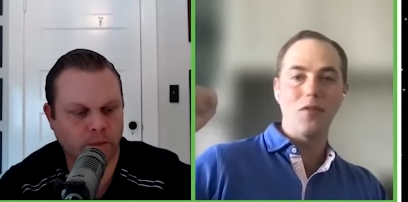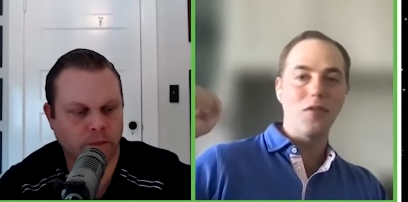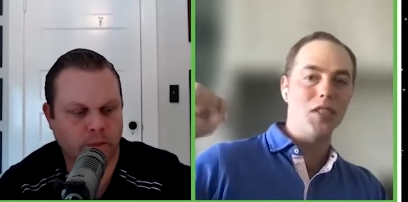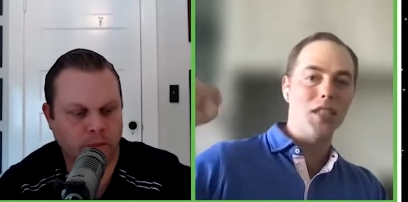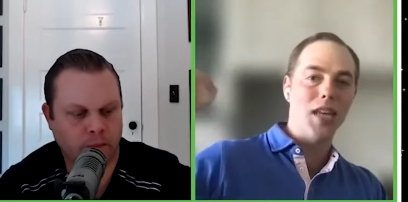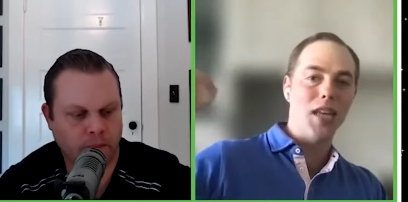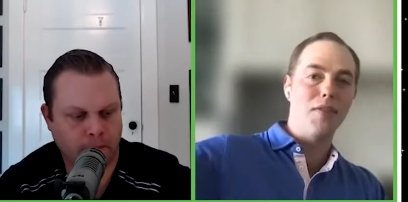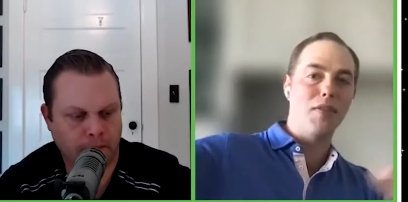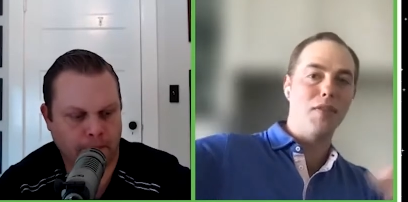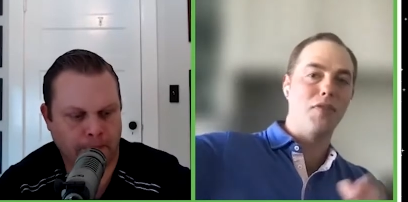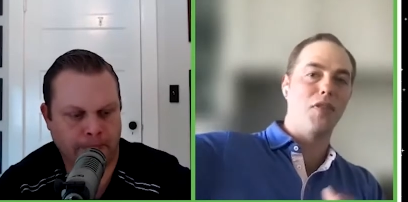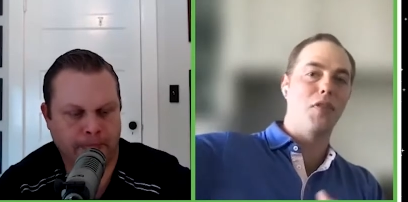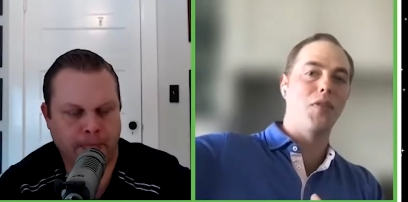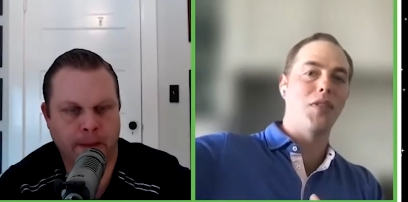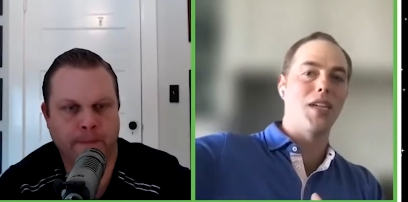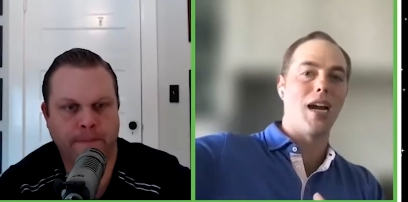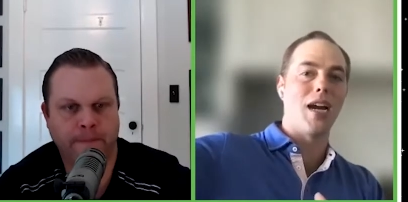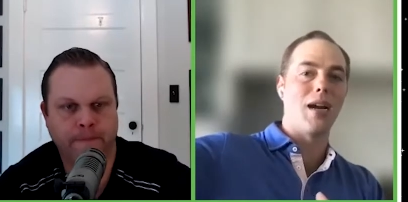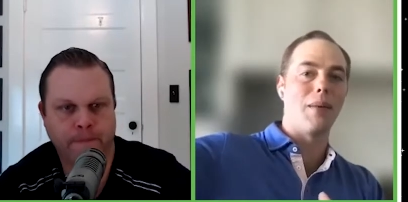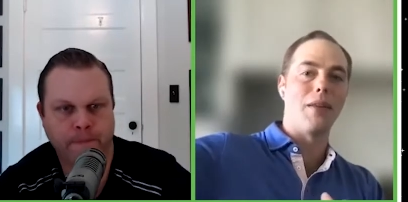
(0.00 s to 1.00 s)
Speaker 1: saving for
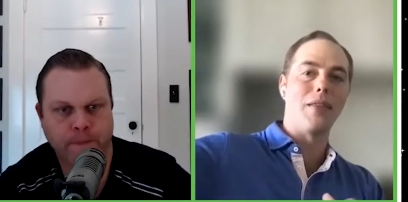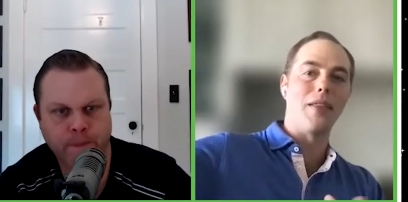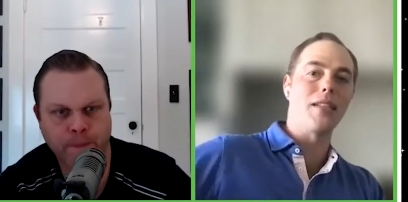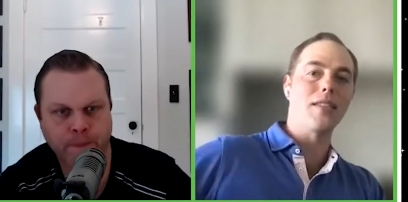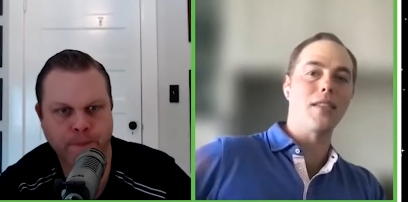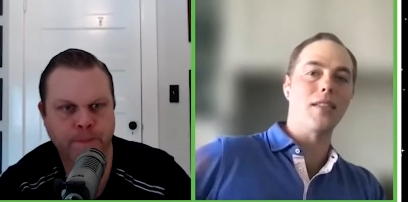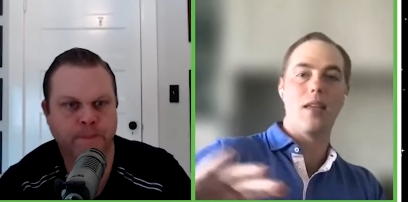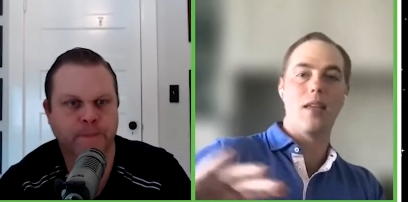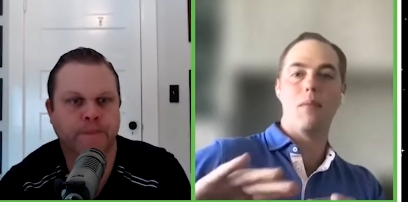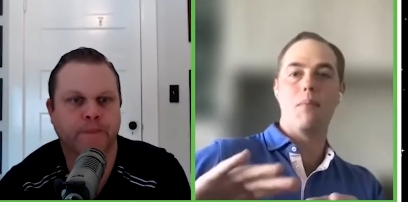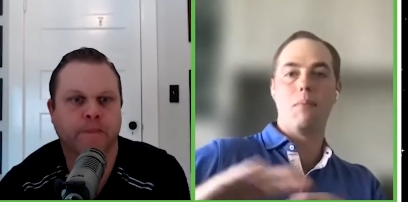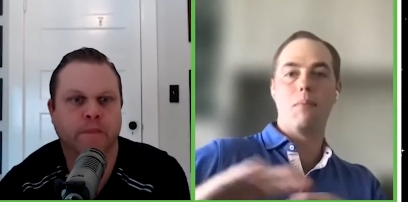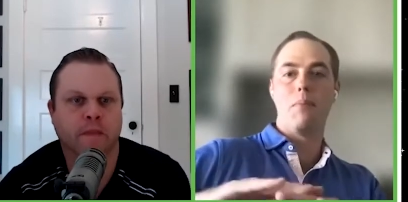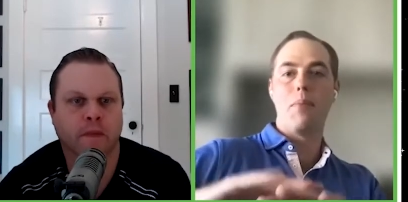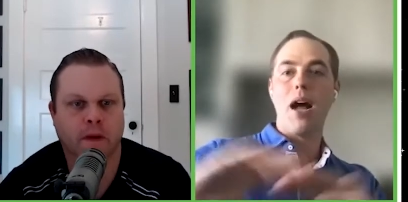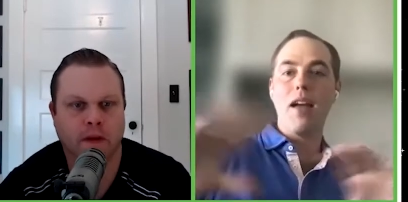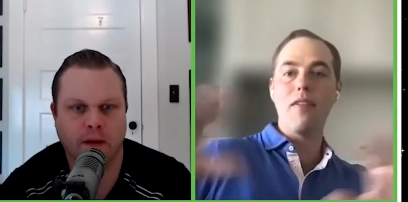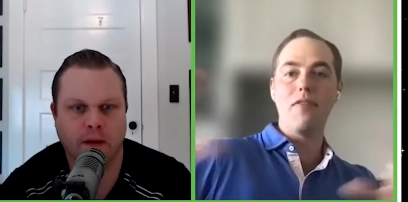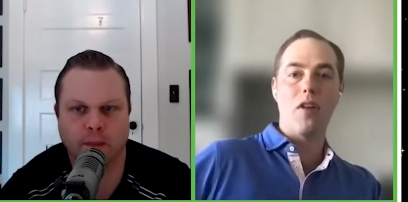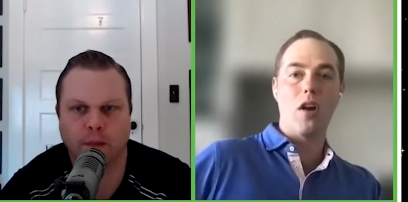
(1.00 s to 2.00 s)
retirement. That's like
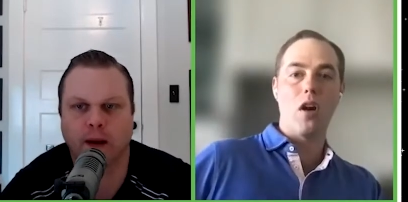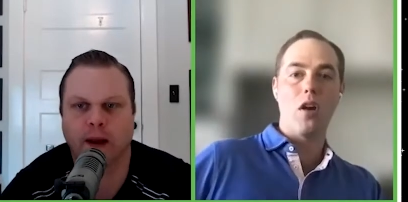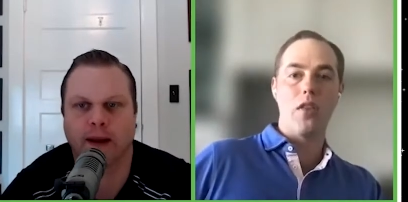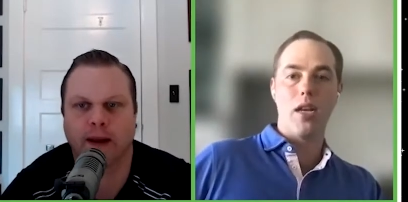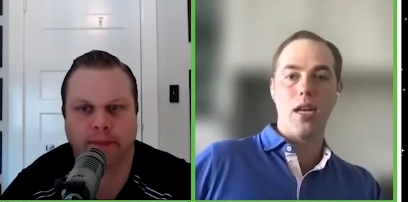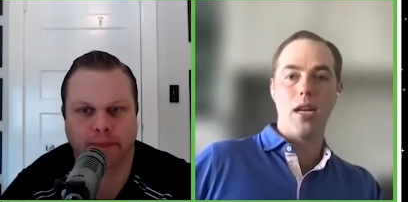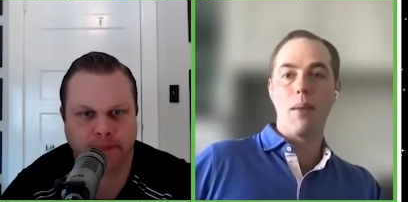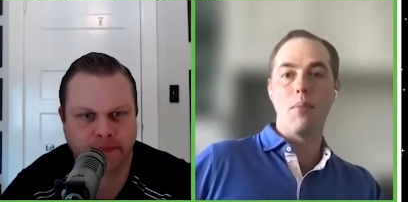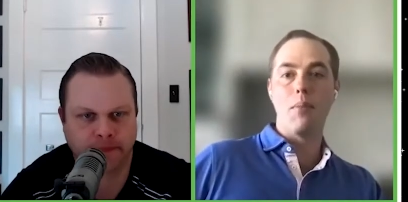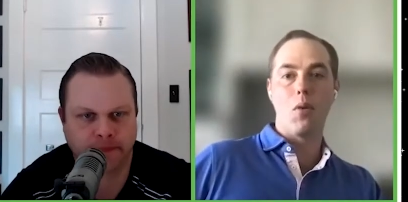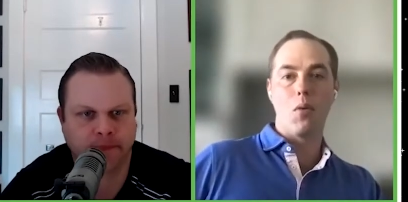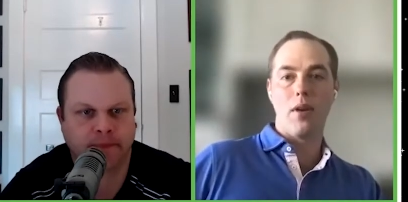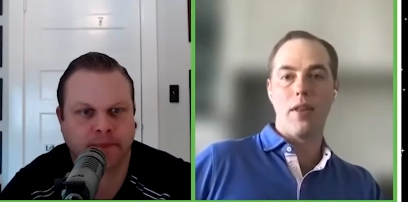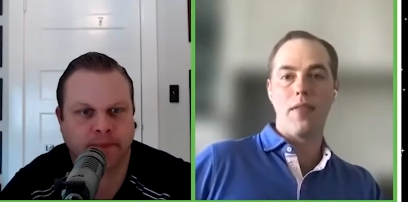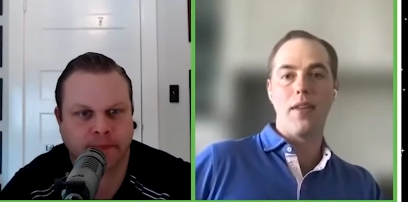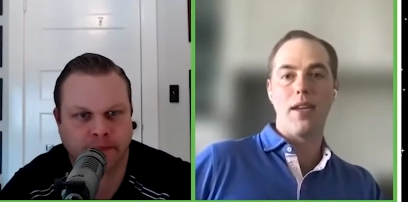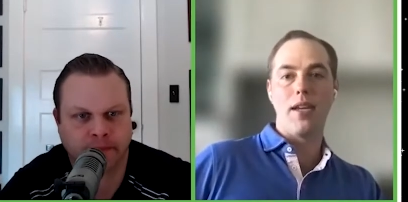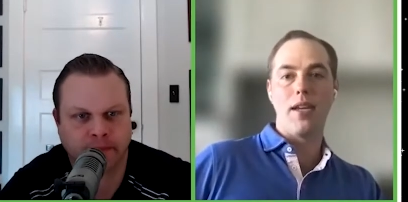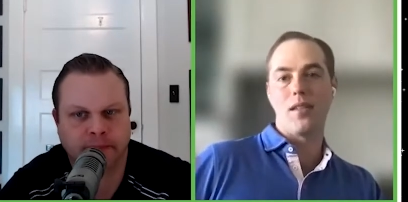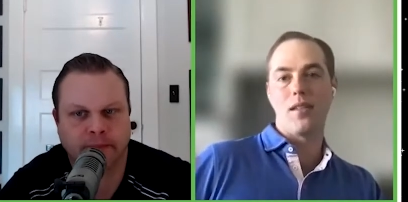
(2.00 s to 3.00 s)
by far right. the number
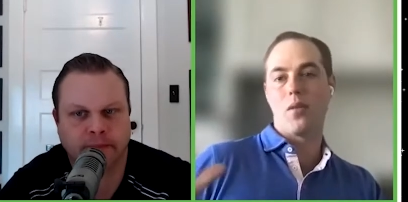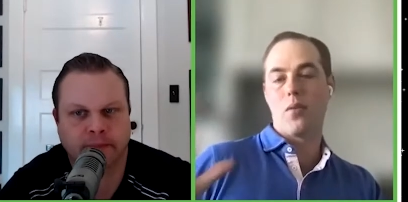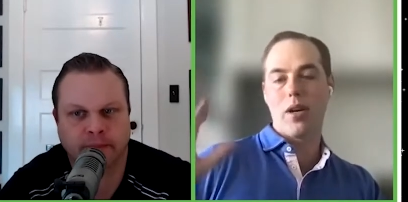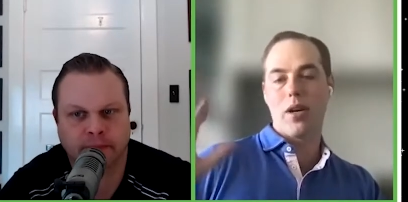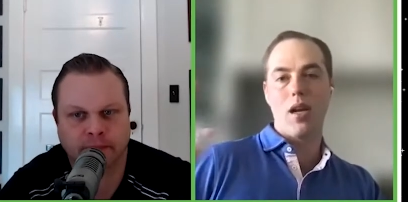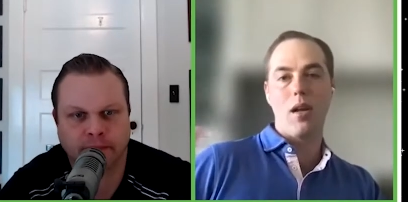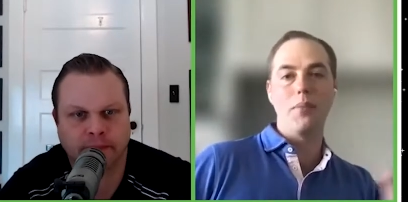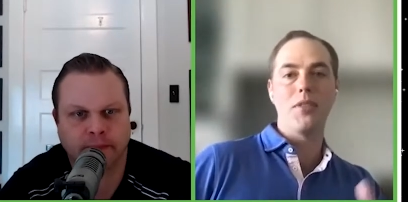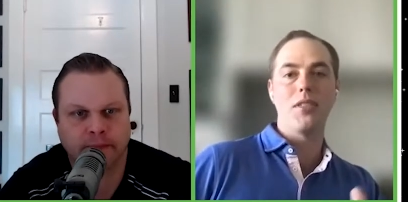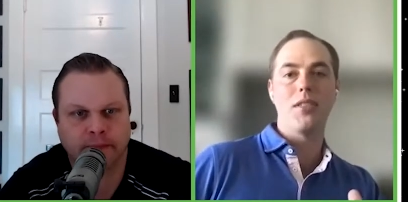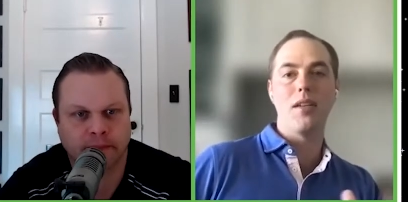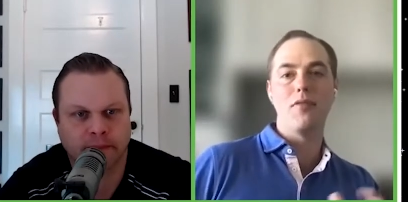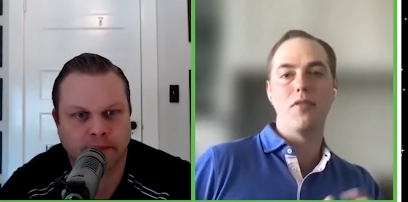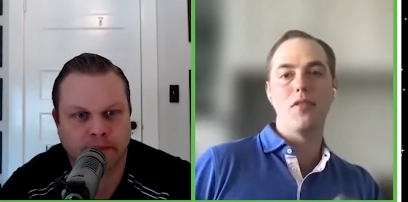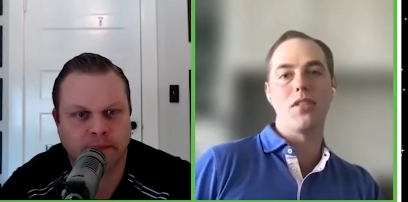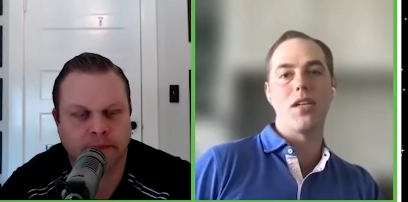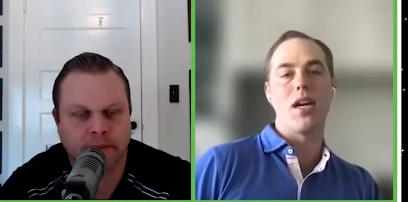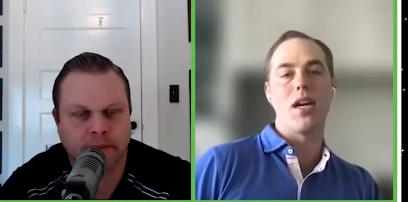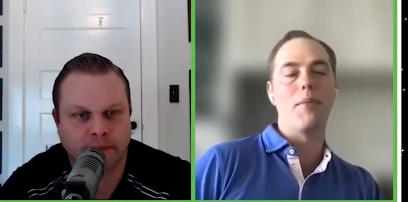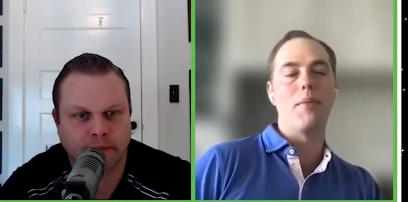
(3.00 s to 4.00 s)
one thing. Is like we're going to help you save for
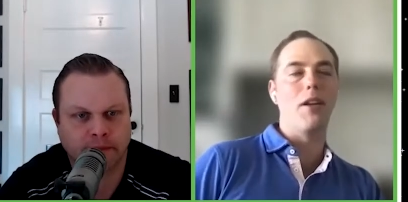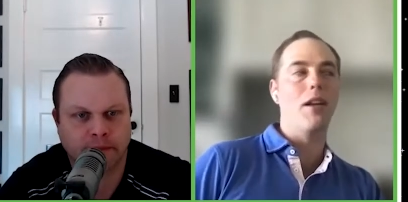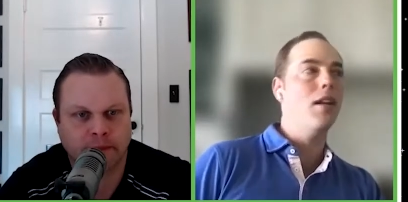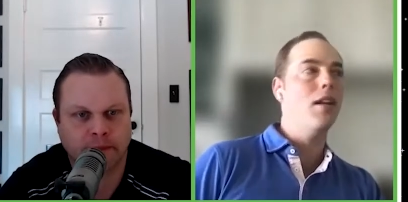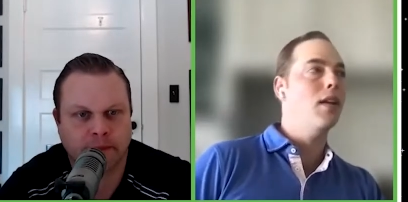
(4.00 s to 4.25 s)
retirement